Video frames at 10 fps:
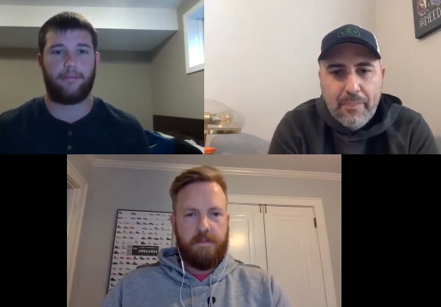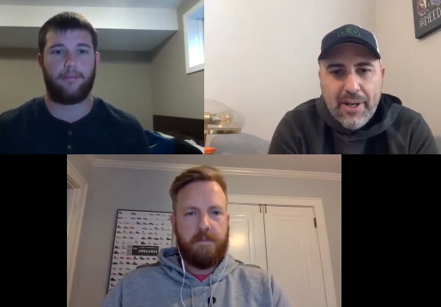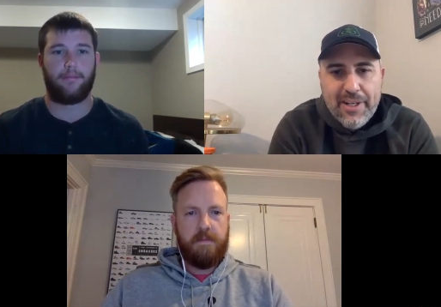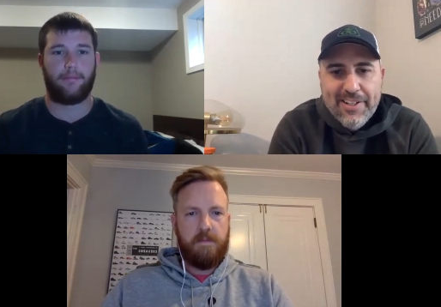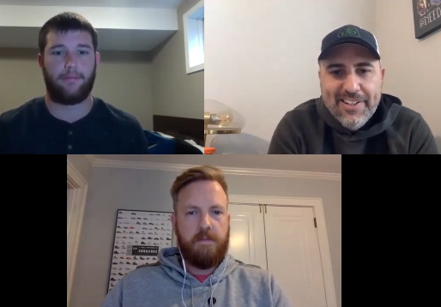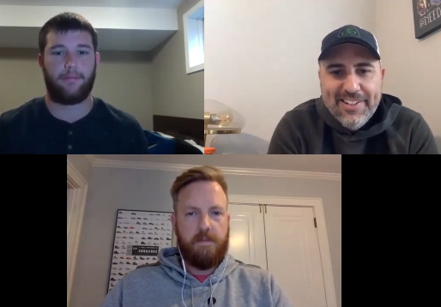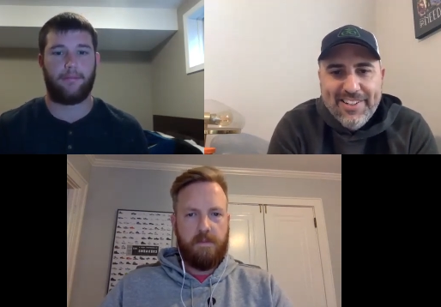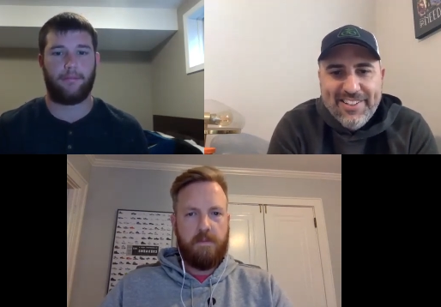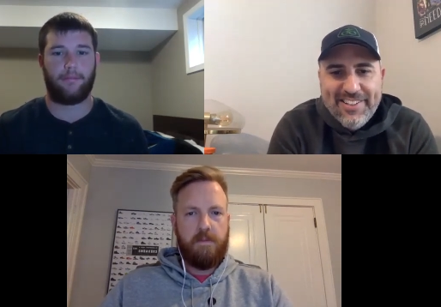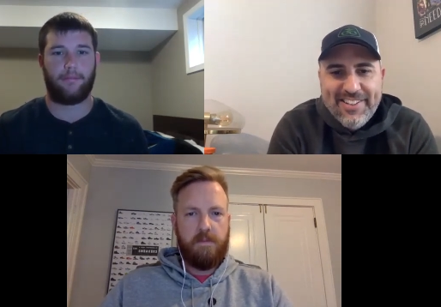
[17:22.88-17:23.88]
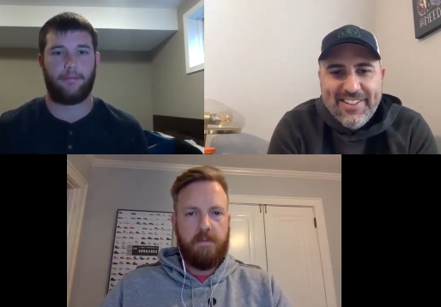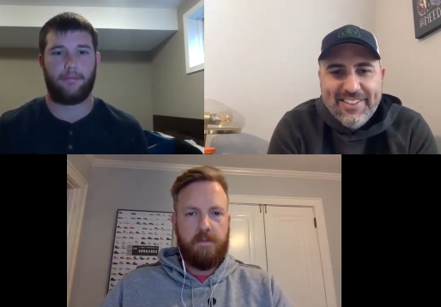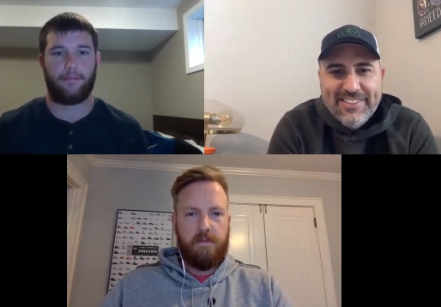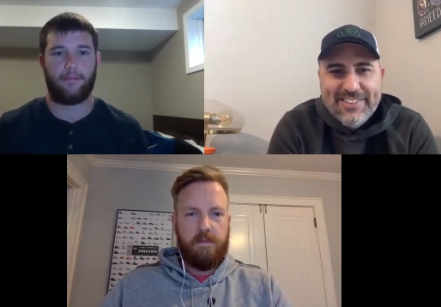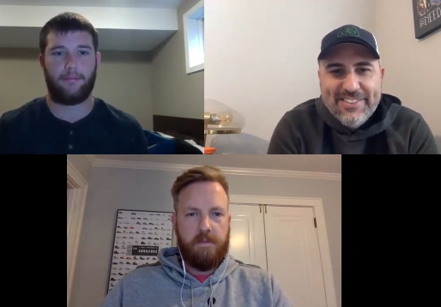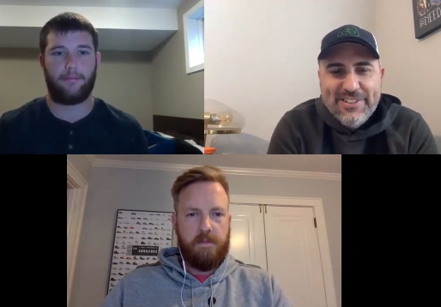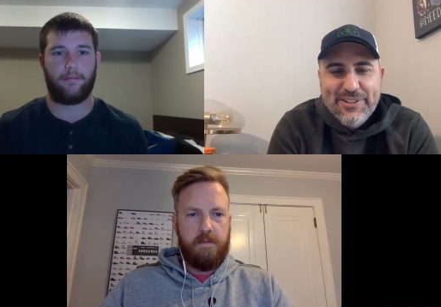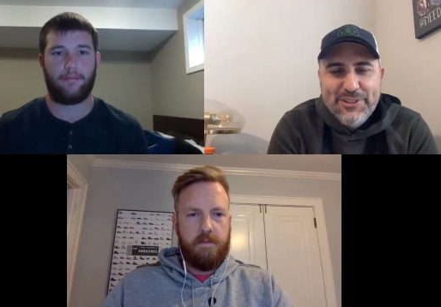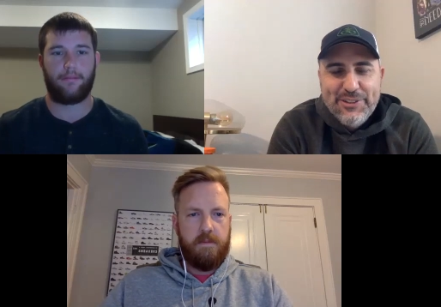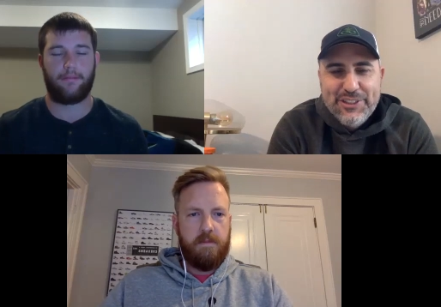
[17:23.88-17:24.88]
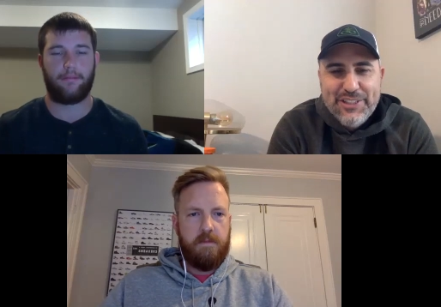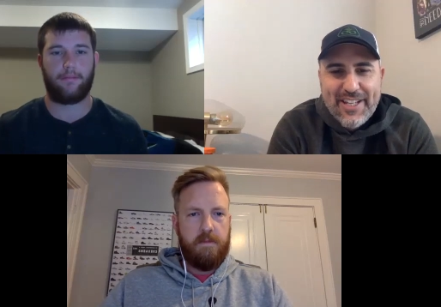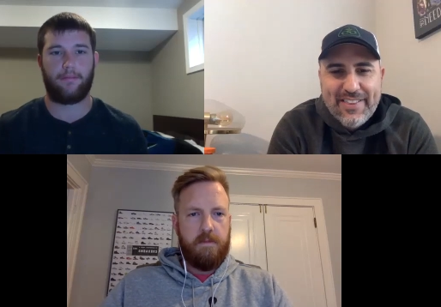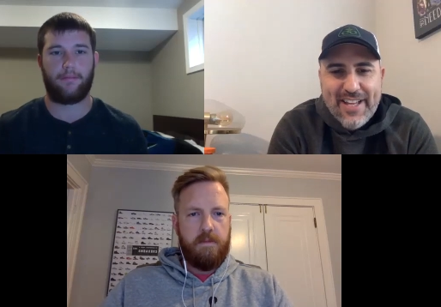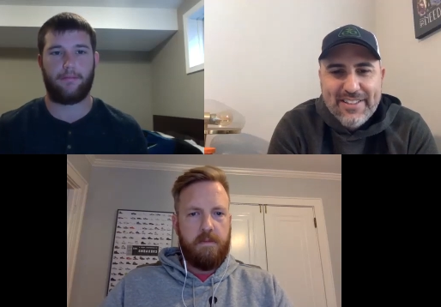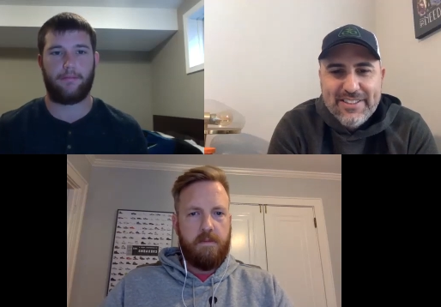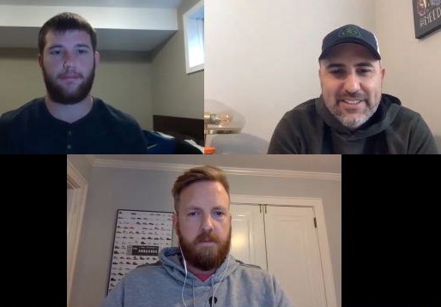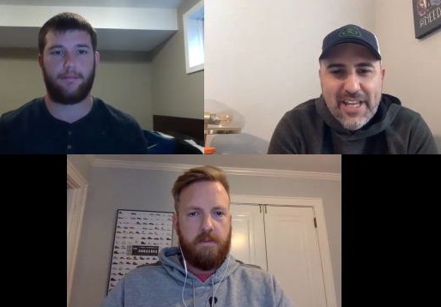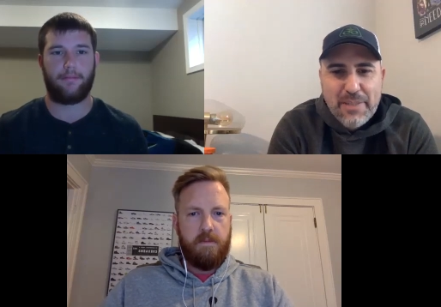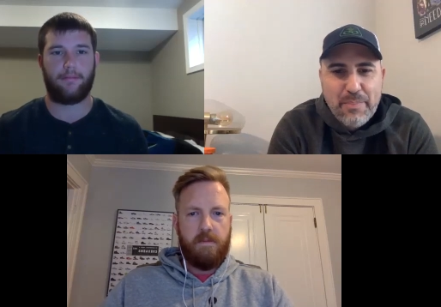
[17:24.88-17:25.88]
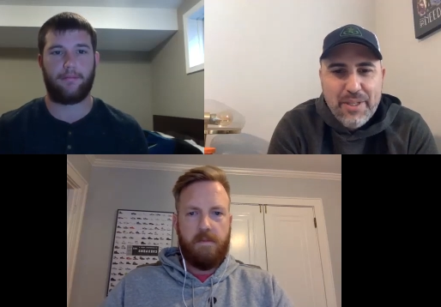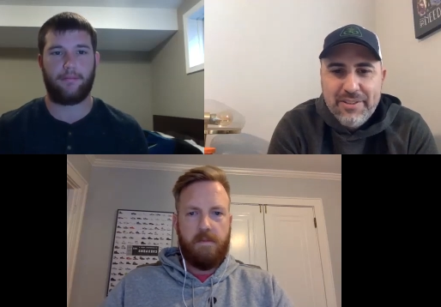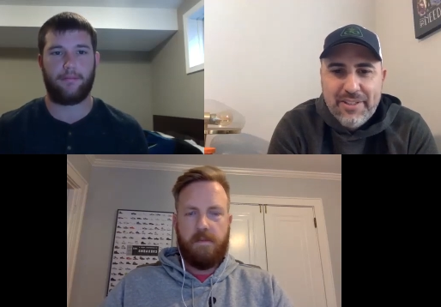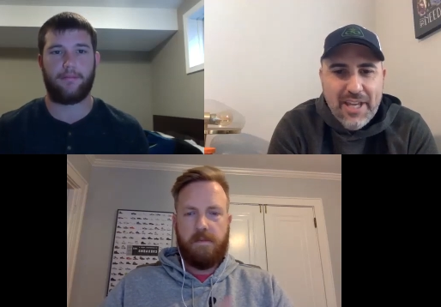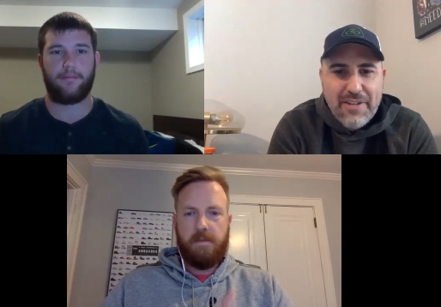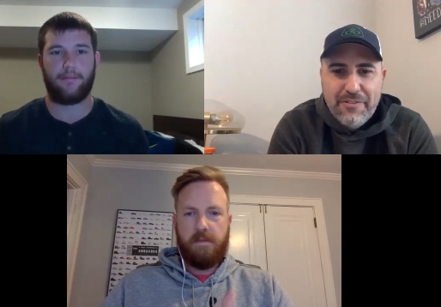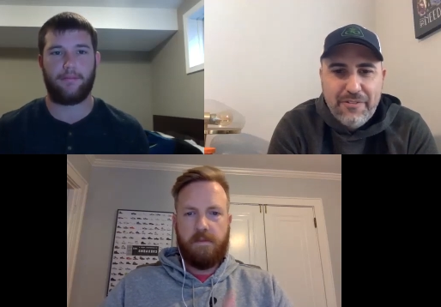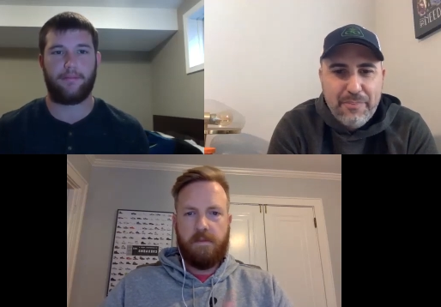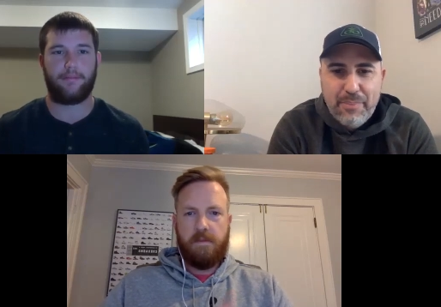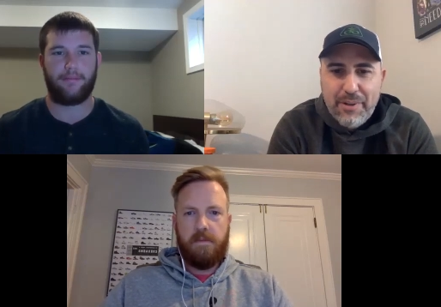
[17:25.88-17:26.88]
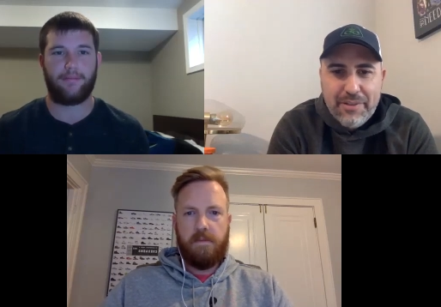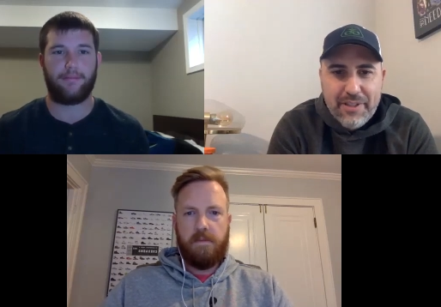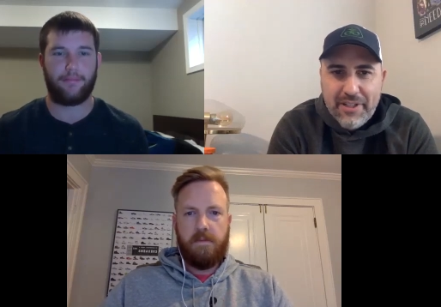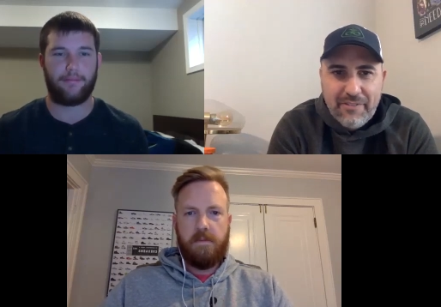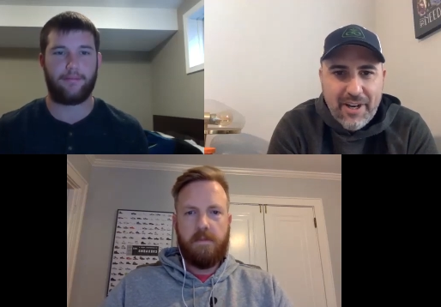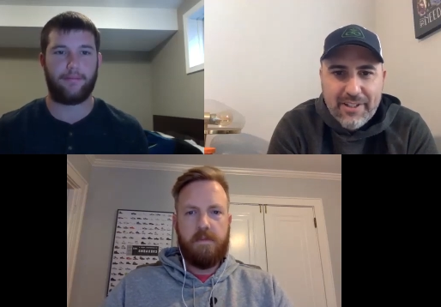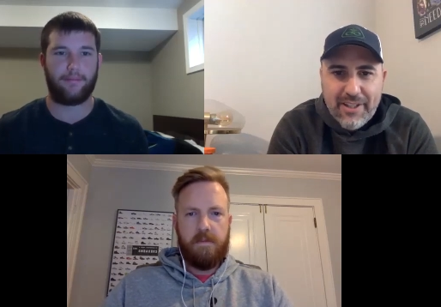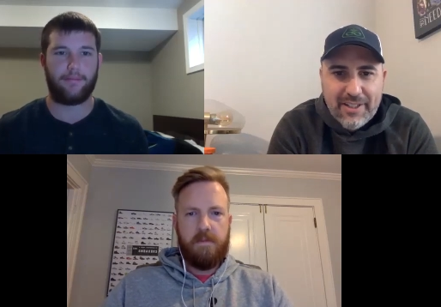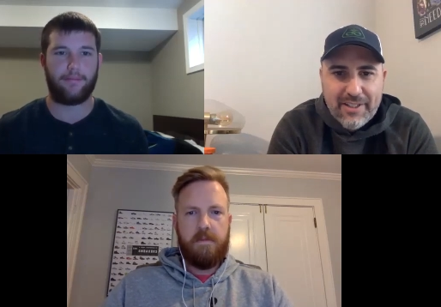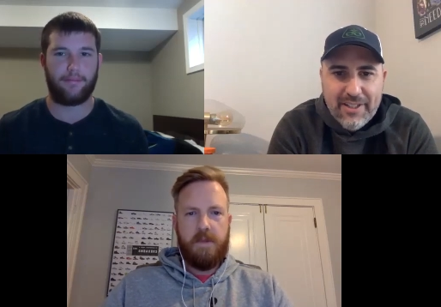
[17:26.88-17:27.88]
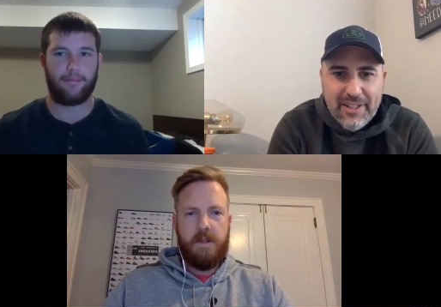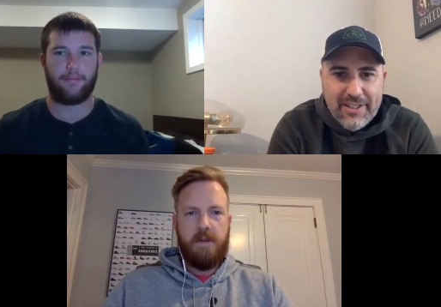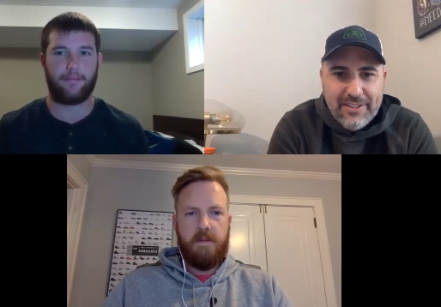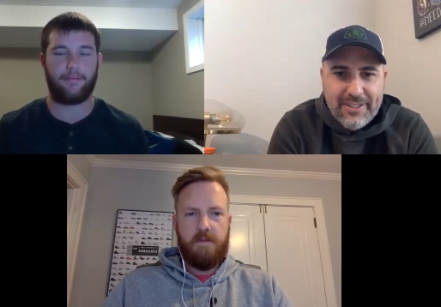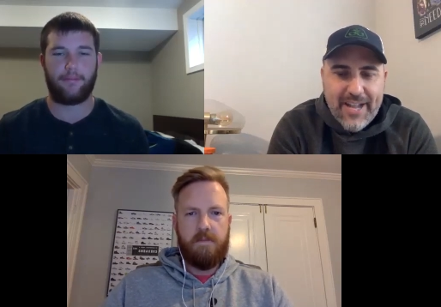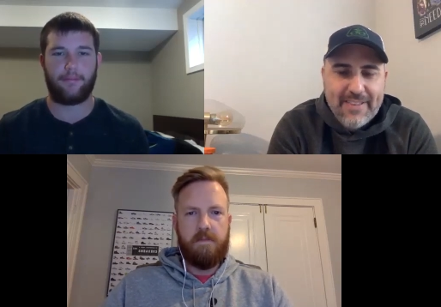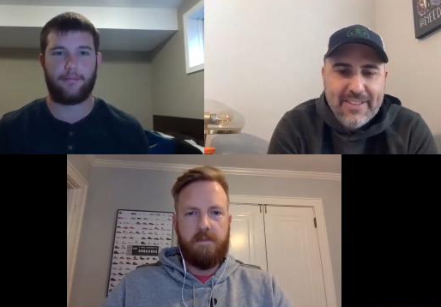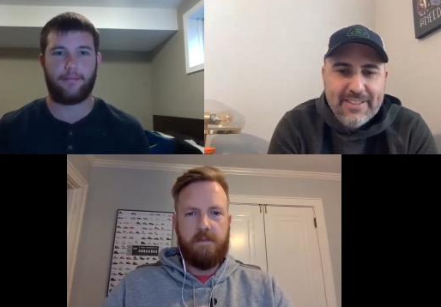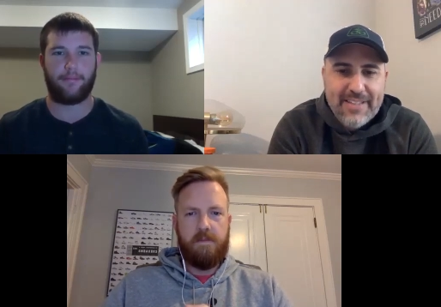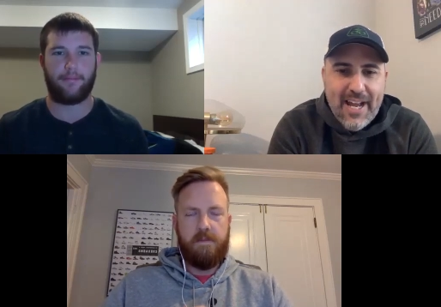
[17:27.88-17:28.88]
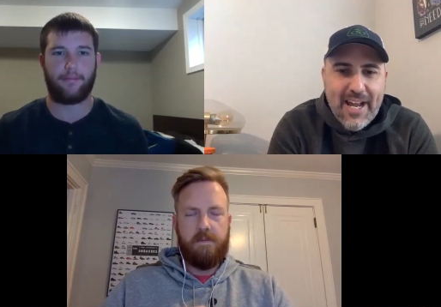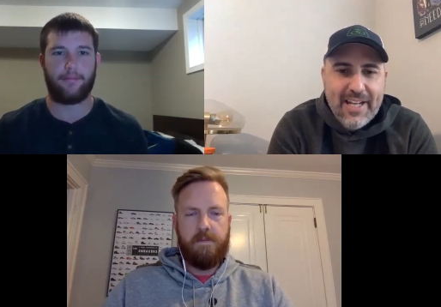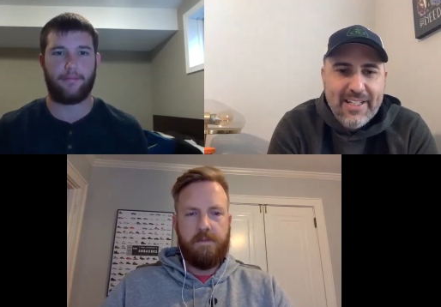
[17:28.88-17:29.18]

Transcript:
Speaker 1: but it, it's still just like that snake bitten ku football thing right like you mm-hmm. got this guy